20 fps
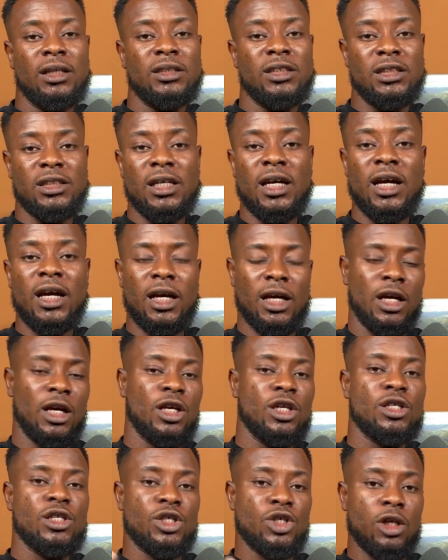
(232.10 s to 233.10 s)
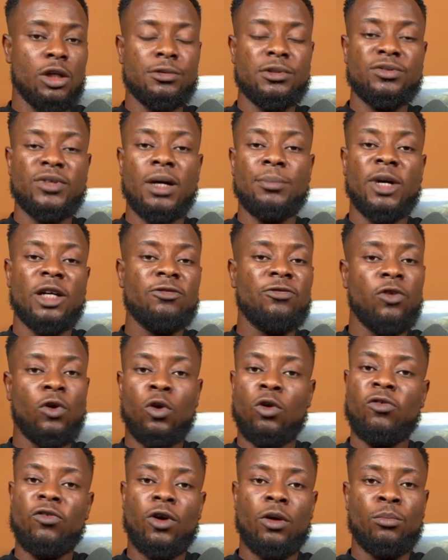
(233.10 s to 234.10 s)
share, subscribe, and
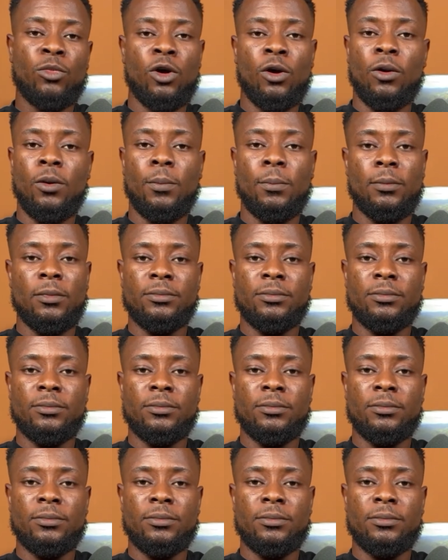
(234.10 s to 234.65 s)
follow for more.